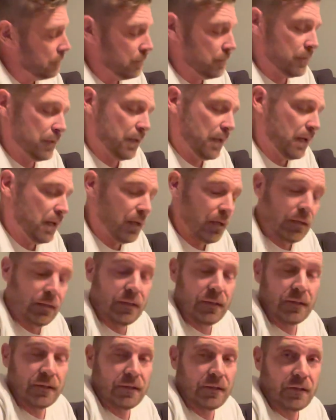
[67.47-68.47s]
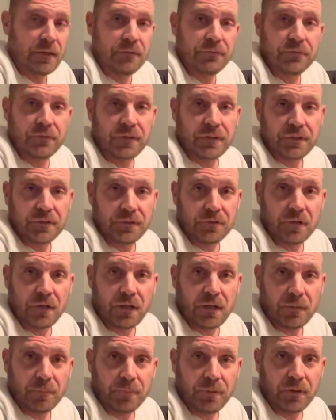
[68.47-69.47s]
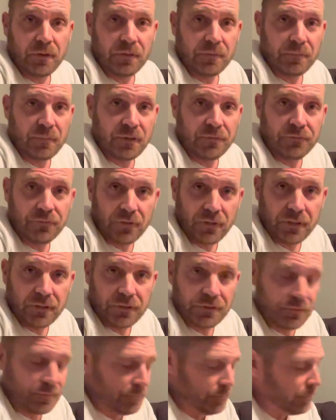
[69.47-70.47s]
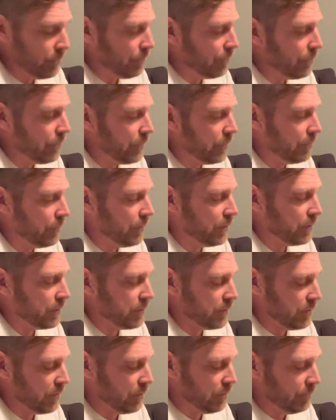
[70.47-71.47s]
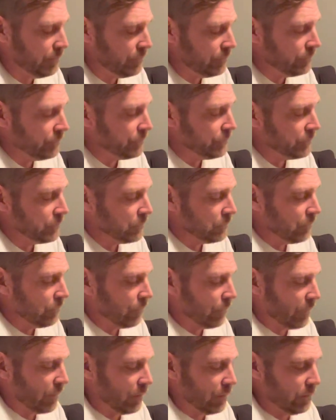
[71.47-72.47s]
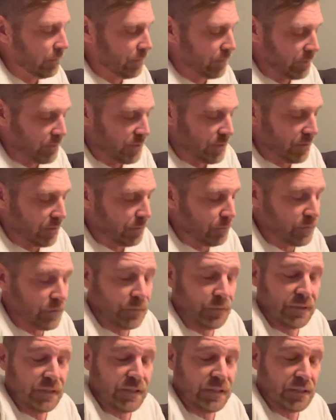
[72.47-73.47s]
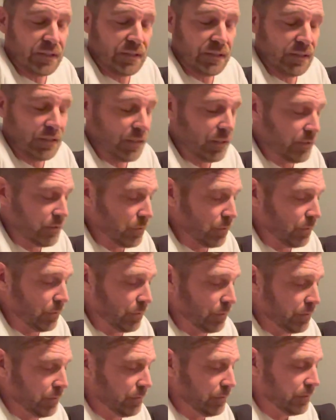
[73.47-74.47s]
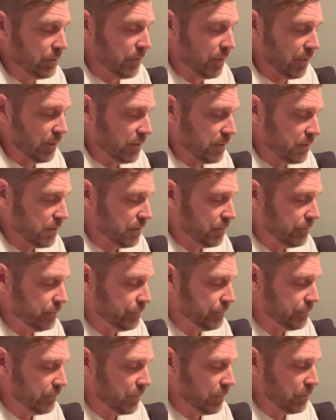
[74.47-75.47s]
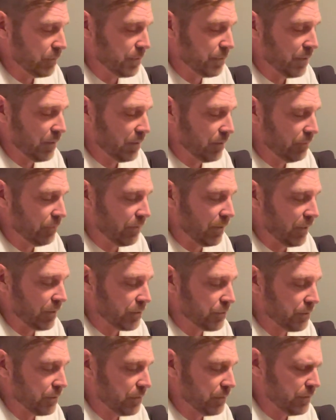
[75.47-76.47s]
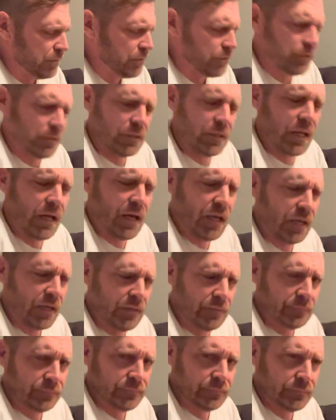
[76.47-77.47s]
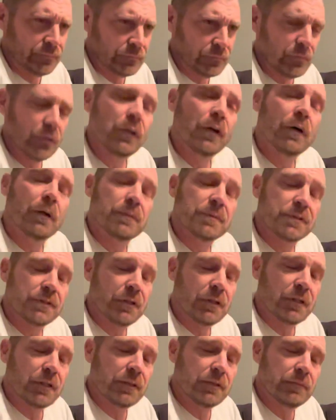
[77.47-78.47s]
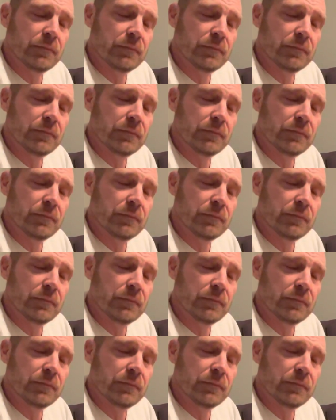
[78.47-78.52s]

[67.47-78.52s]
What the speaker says: the hell out of that freeze dryer, pardon my French. But, like I said, it was only 60 days old to us. It was manufactured in July. No, I'm sorry.